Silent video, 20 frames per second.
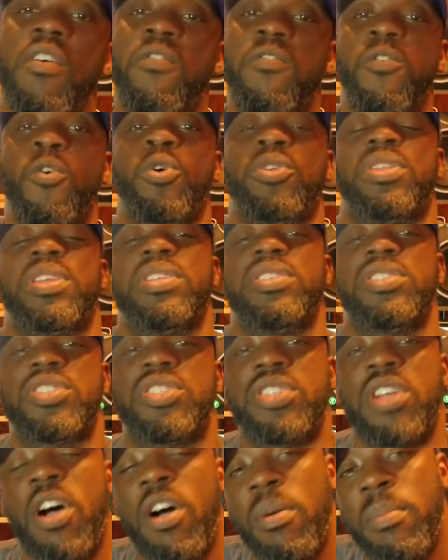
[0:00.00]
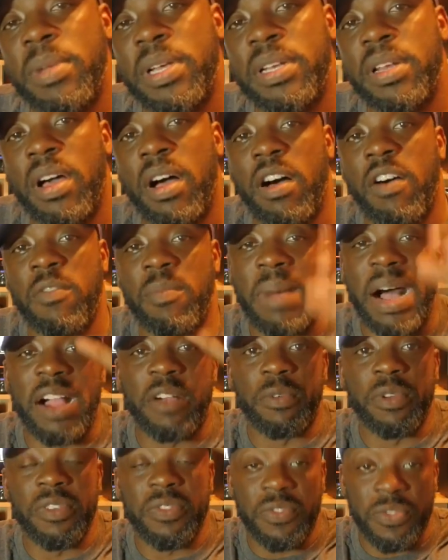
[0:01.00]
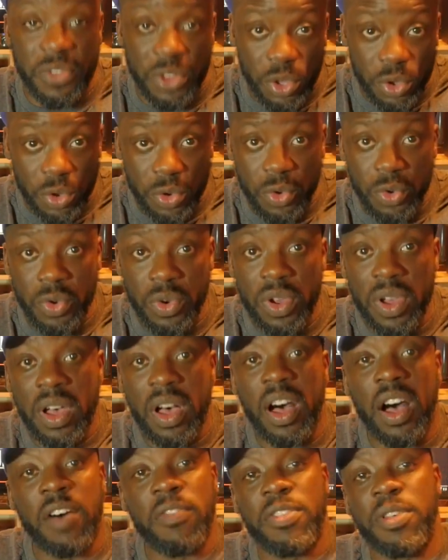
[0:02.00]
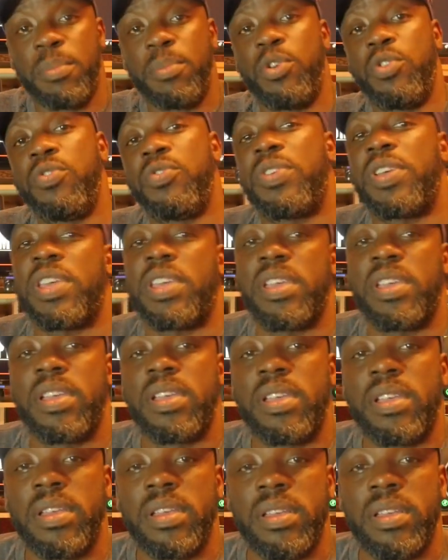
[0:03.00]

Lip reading: fourth installment of my review of the movie